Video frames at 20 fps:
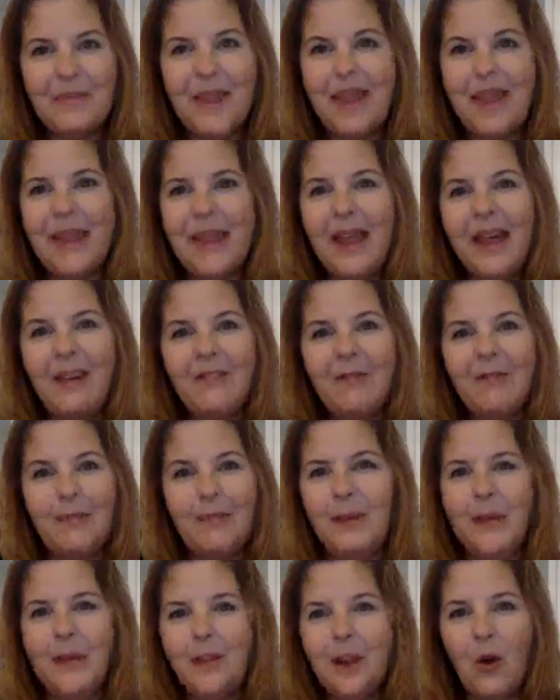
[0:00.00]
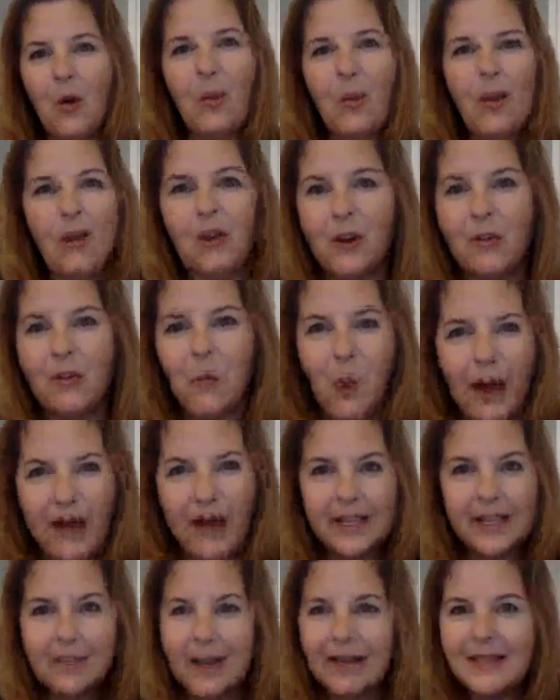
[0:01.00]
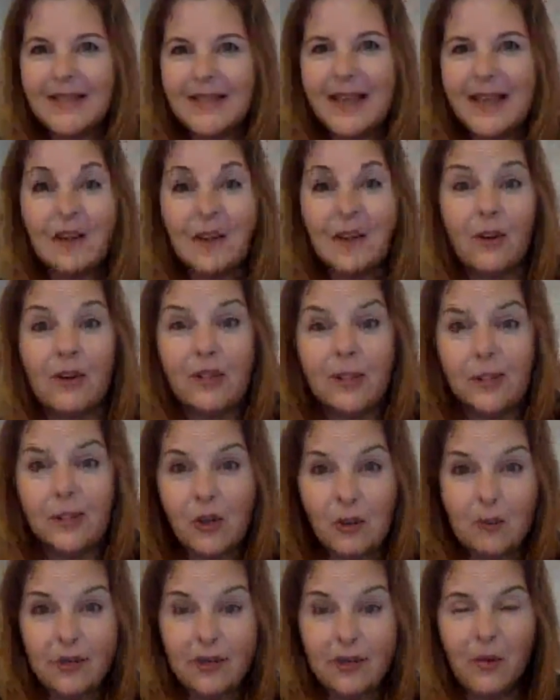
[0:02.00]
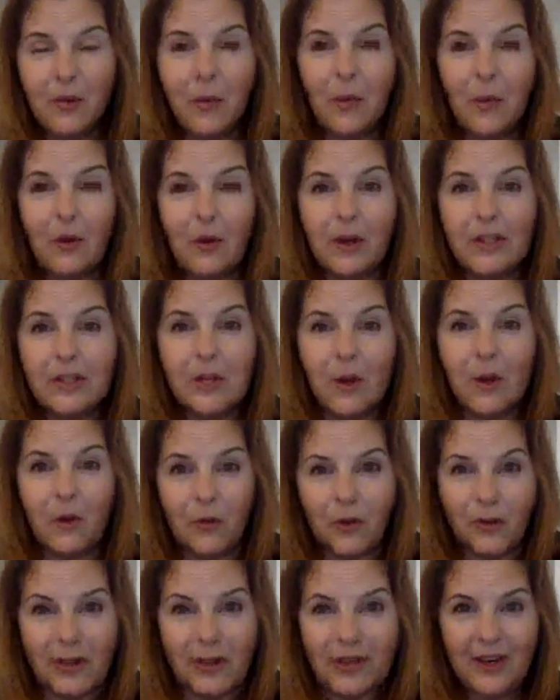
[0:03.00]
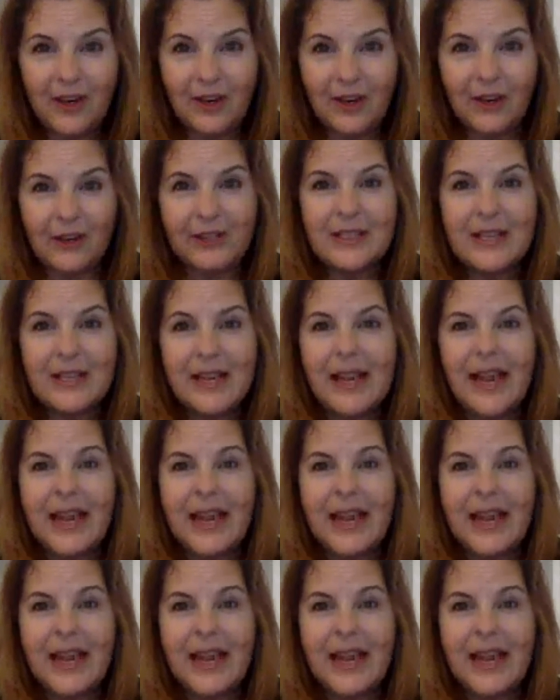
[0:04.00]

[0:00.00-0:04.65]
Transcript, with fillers: They have been a winner of Wine Spectator and so many awards over the years,